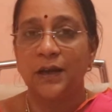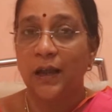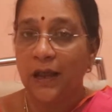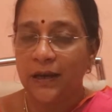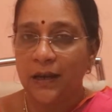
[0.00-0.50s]

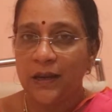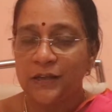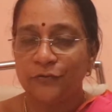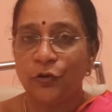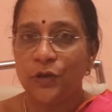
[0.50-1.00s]
and
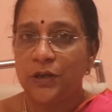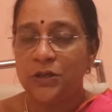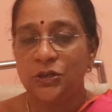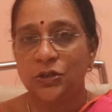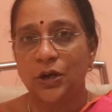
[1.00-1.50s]
analyze for
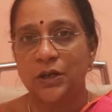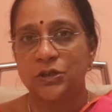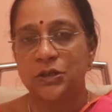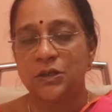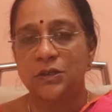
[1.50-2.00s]
each
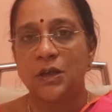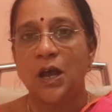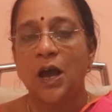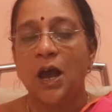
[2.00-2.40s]
Rashis